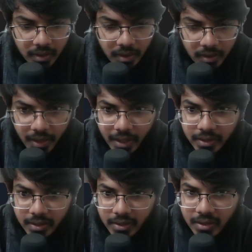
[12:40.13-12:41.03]
All
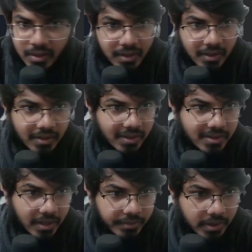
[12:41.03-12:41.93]
right,
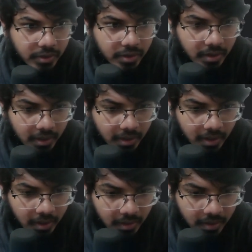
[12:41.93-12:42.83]
let's have a look
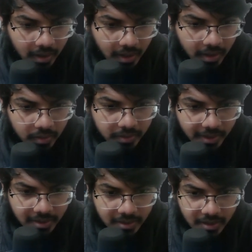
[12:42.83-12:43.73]
on how the
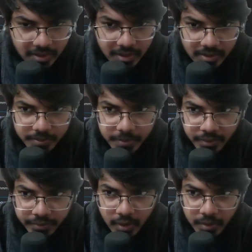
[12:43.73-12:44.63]
extension is
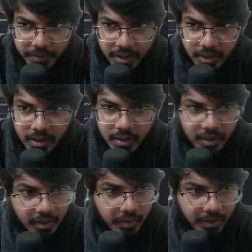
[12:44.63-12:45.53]
performing.
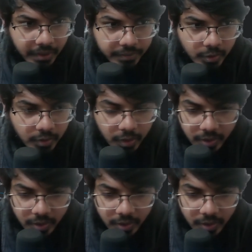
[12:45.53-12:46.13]
We have to load